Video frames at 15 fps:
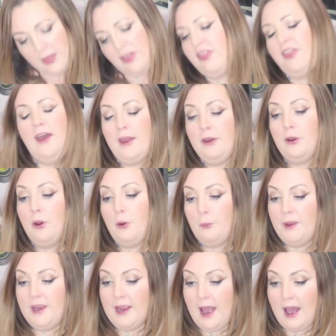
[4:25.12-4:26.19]
And then
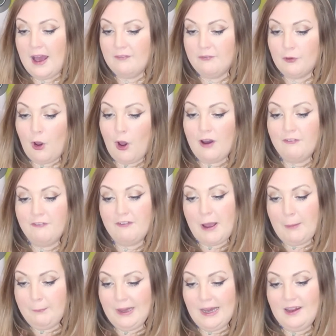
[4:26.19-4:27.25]
we have got a
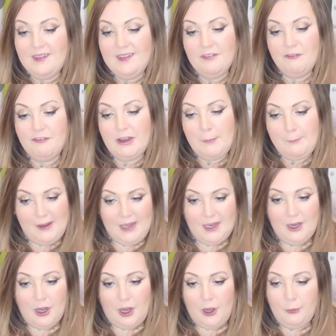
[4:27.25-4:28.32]
fabulous
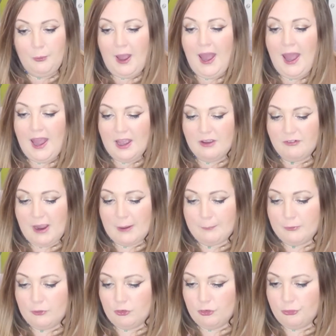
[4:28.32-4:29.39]
flamingo hair
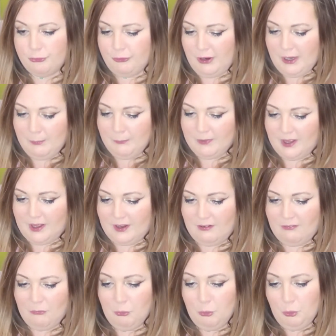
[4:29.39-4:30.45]
wrap
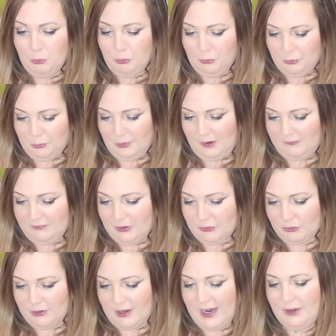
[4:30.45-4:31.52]
treatment. Ooh, I've
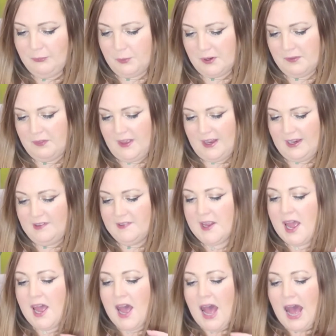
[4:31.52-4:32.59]
not tried one of these.
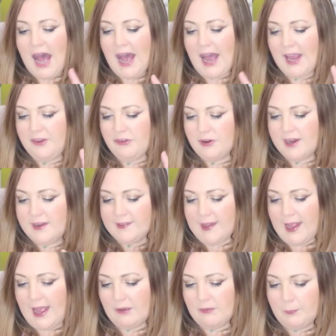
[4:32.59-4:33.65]
Hydrates
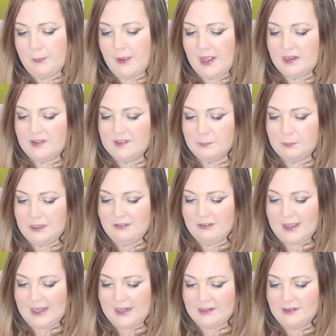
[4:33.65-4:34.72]
hair, repairs
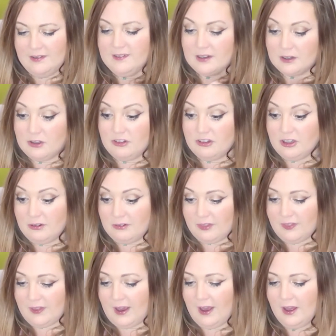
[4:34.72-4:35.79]
split ends, I could do
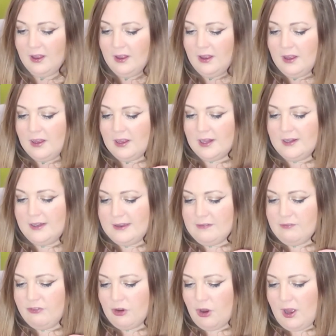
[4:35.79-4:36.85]
with that, and
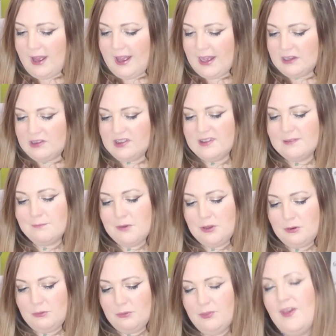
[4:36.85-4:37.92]
leaves your hair
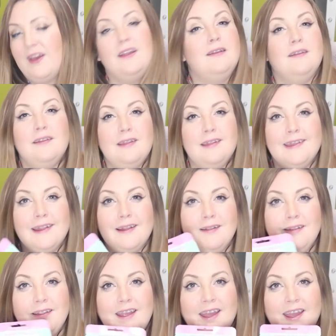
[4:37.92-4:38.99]
smooth and
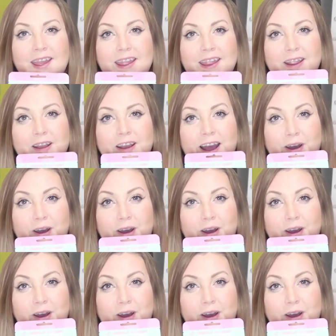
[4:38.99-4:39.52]
silky.